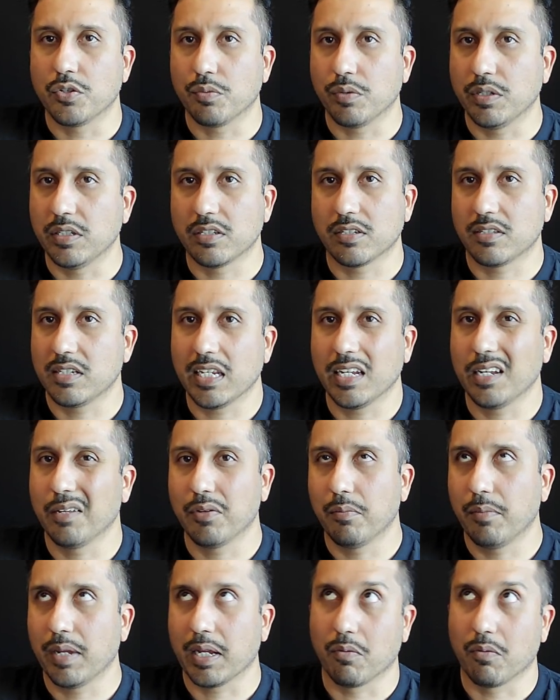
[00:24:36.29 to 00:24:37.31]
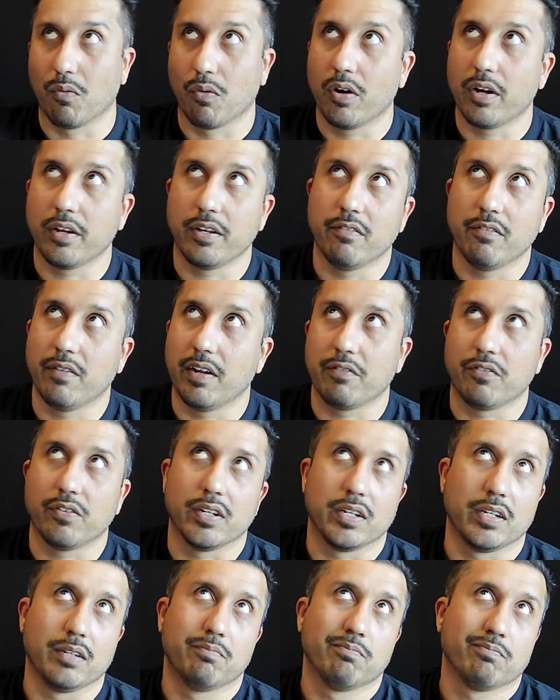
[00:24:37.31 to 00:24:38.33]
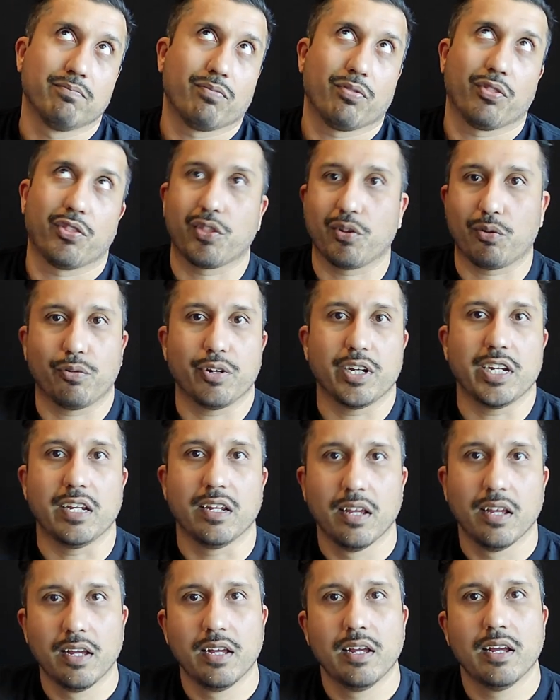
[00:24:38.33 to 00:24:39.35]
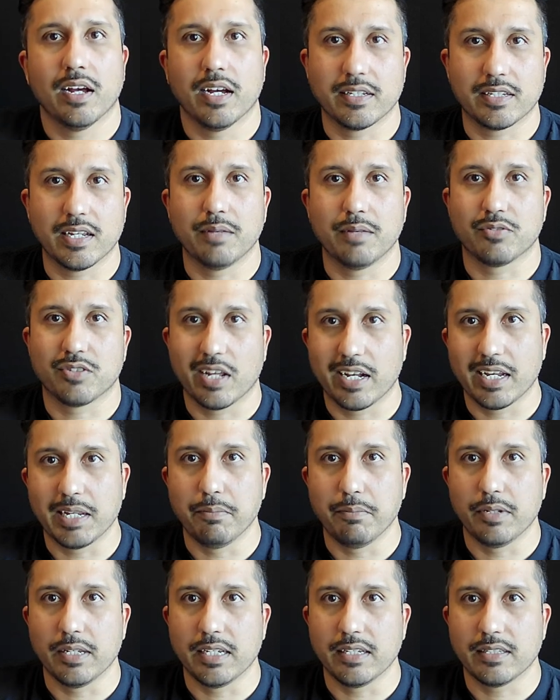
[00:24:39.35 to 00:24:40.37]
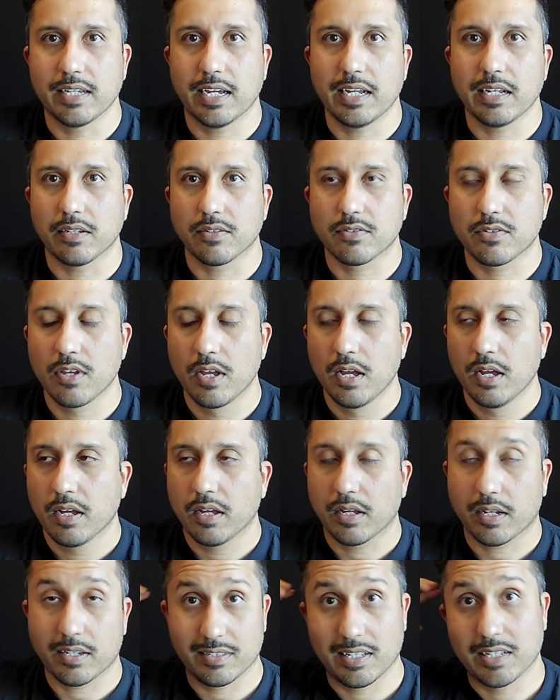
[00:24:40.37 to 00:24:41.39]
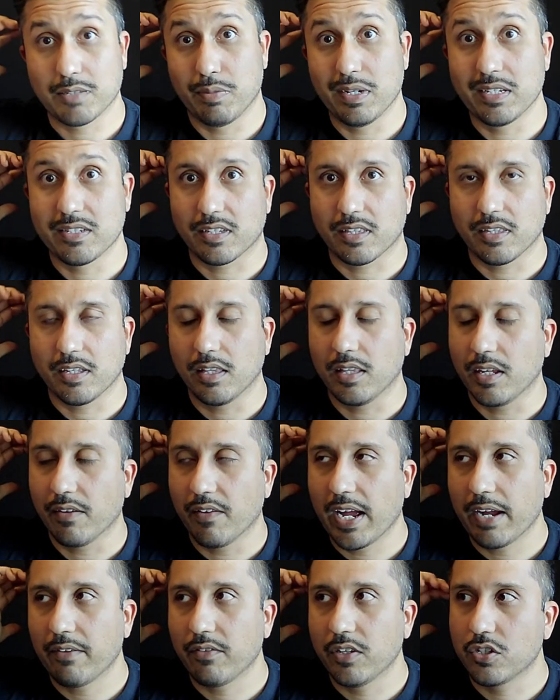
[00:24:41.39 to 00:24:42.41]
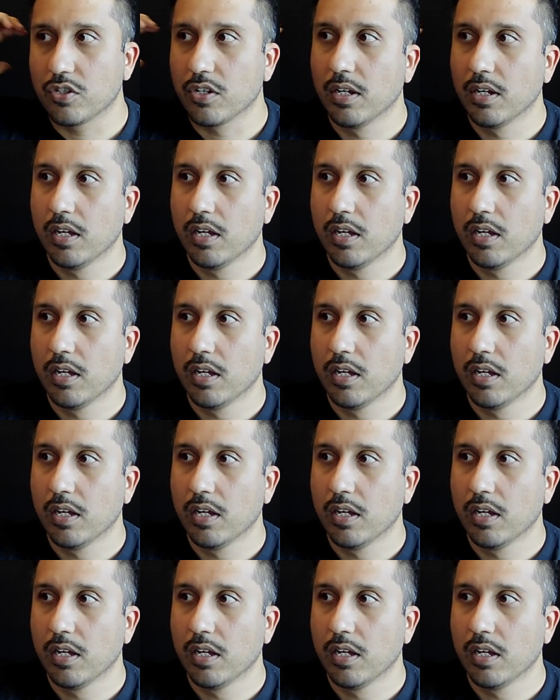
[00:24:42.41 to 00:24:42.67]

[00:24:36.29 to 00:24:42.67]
We just need him to make one of every 3 attempts that he takes because that's basically league average.